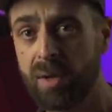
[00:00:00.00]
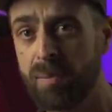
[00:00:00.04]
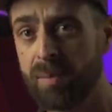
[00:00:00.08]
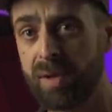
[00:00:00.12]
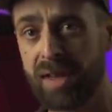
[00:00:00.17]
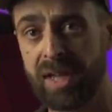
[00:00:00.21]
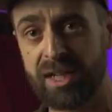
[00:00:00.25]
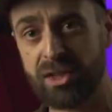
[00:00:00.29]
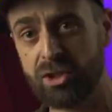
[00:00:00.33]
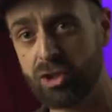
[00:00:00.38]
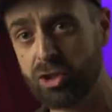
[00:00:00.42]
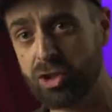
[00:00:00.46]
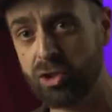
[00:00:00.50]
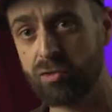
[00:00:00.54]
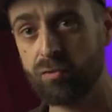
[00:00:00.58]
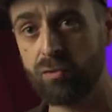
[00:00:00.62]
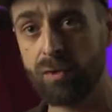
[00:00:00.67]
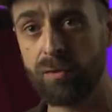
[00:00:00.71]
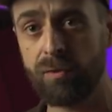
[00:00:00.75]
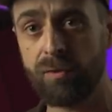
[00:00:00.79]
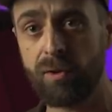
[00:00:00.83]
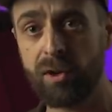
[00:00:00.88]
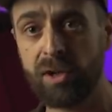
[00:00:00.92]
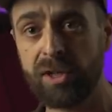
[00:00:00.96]
but that's just a
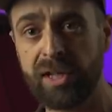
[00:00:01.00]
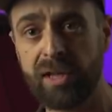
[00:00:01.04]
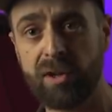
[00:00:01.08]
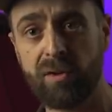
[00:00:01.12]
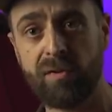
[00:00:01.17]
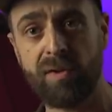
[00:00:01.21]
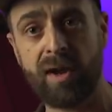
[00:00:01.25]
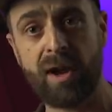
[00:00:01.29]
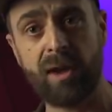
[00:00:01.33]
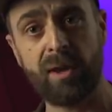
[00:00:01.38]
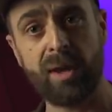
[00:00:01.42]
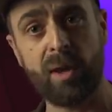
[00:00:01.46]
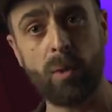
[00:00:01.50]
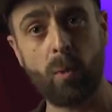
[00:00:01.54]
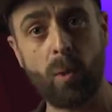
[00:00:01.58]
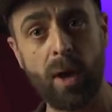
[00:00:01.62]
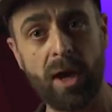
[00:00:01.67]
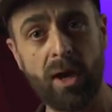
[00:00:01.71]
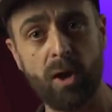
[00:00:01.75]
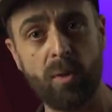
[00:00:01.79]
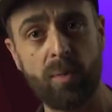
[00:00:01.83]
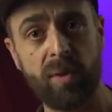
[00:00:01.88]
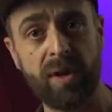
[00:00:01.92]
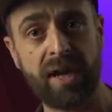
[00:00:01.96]
rough idea of how they
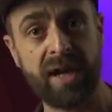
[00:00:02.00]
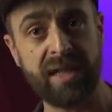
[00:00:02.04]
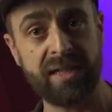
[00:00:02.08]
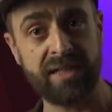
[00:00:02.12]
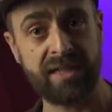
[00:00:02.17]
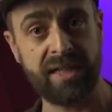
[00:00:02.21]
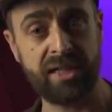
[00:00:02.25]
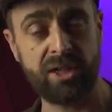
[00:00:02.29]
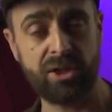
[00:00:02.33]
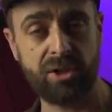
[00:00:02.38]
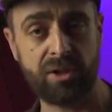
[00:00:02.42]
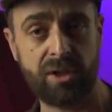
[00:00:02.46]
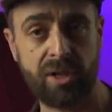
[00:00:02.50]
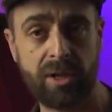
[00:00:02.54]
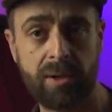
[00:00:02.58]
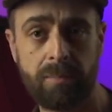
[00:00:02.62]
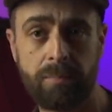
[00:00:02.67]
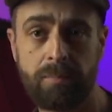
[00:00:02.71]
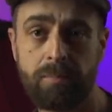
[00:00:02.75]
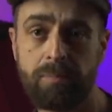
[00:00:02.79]
weigh up against each other.